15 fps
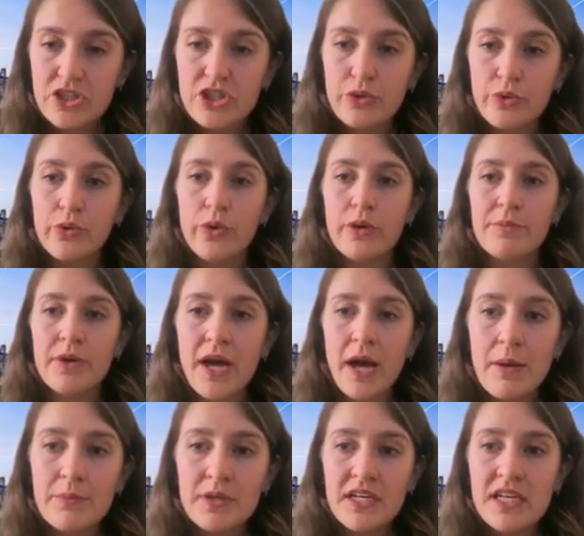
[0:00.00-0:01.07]
to equip
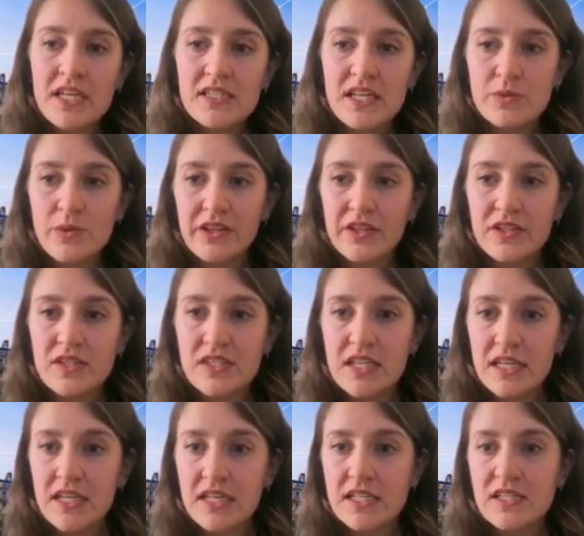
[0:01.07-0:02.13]
companies as well as
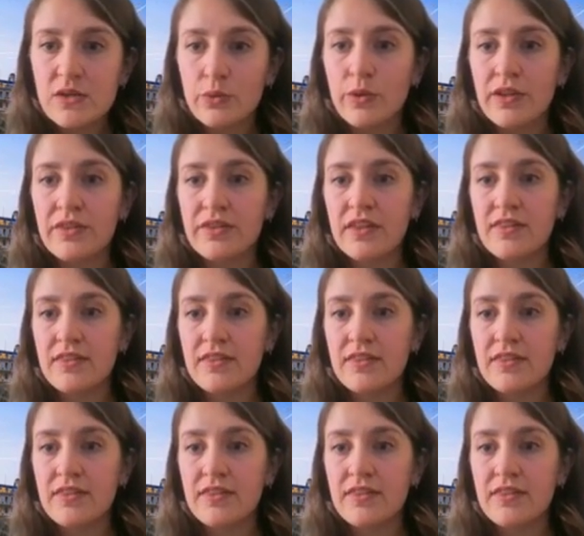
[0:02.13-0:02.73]
cities with